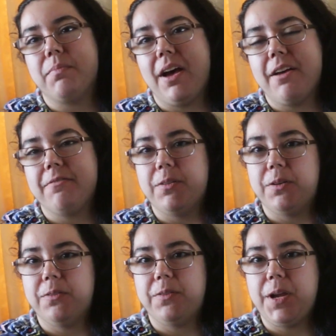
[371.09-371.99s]
my
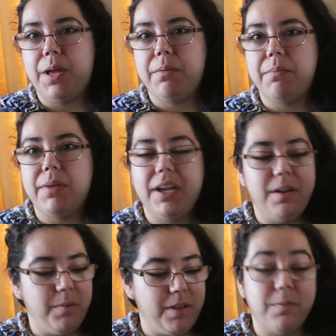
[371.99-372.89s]
photo frame
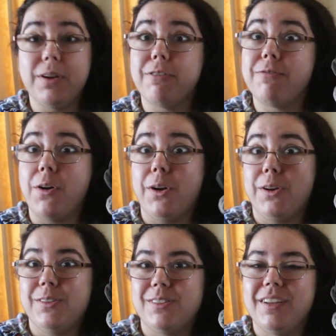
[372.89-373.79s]
made with real photos,